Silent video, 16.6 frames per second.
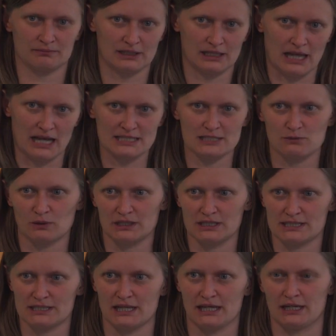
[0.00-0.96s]
the last one
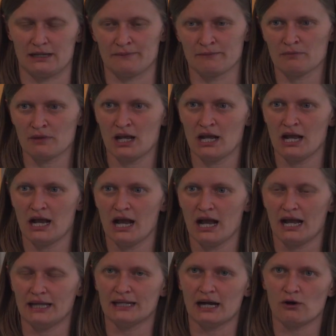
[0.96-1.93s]
is there.
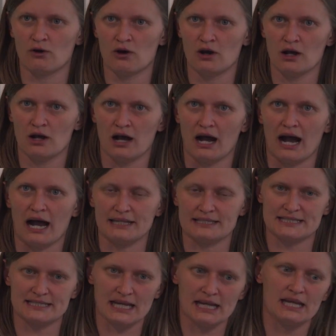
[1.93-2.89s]
And now I
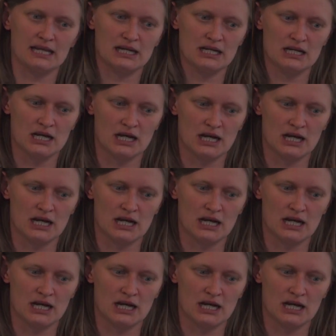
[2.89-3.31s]
say